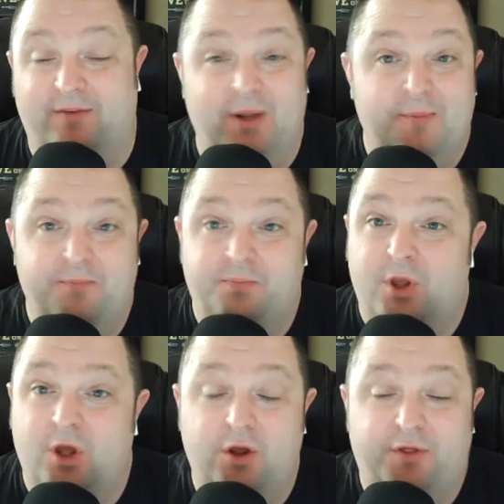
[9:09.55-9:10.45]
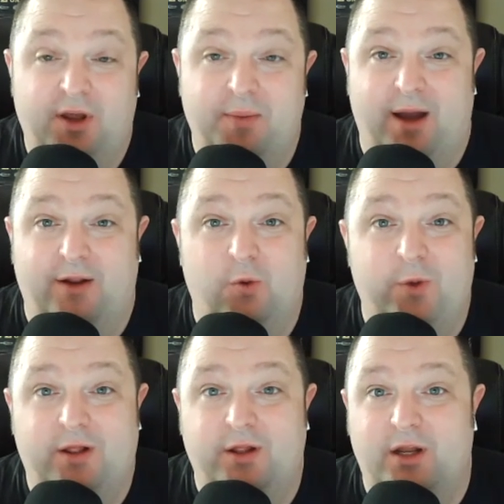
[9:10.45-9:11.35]
I mean, you know, you think about it, the
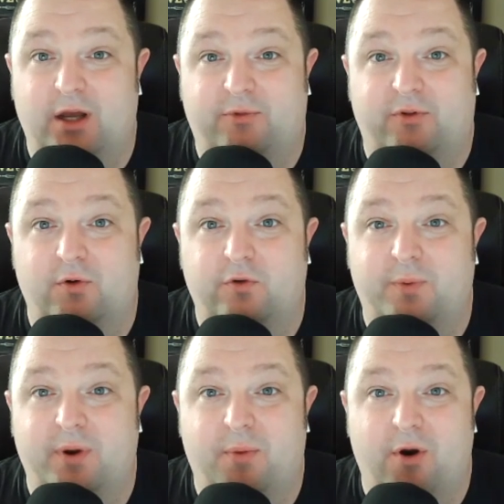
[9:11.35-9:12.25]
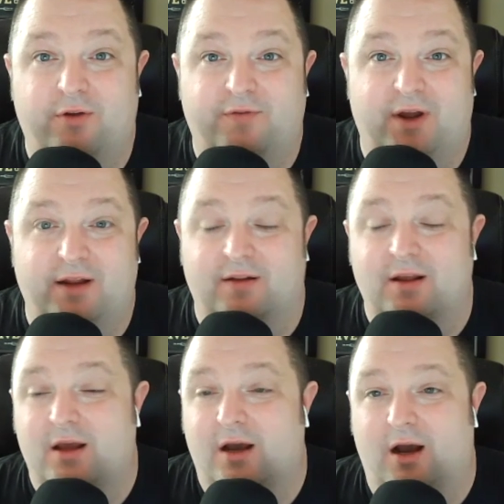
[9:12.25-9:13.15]
week leading up to the Usman and Burns fight,
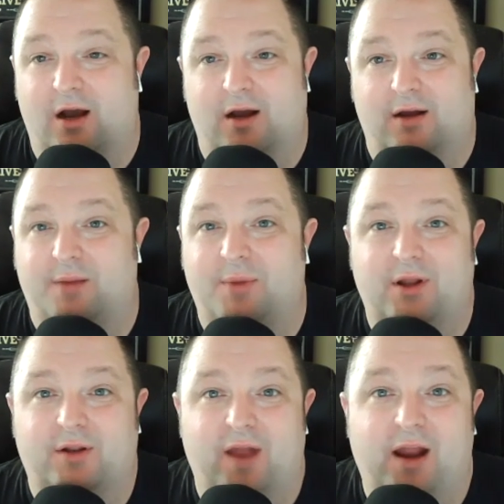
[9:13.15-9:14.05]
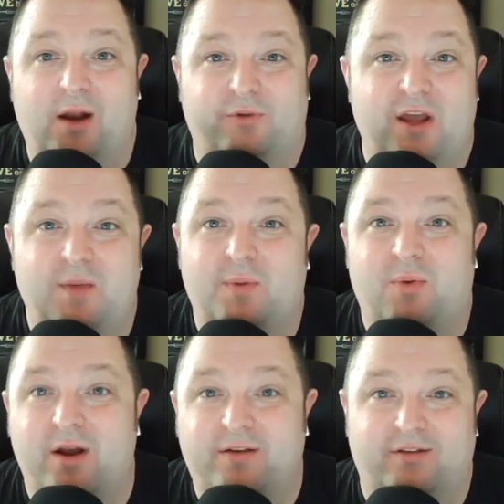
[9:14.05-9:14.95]
I mean, Dana was heaping
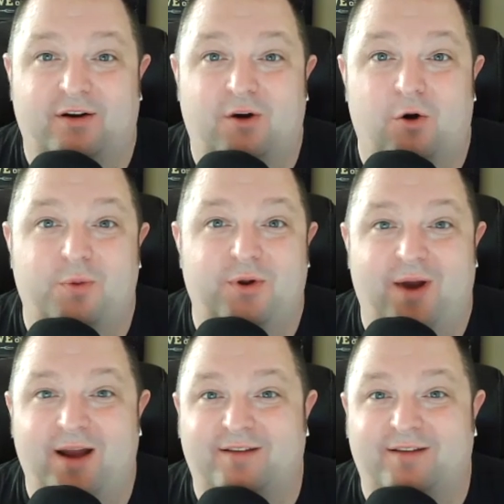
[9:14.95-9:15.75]
praises on Colby, right?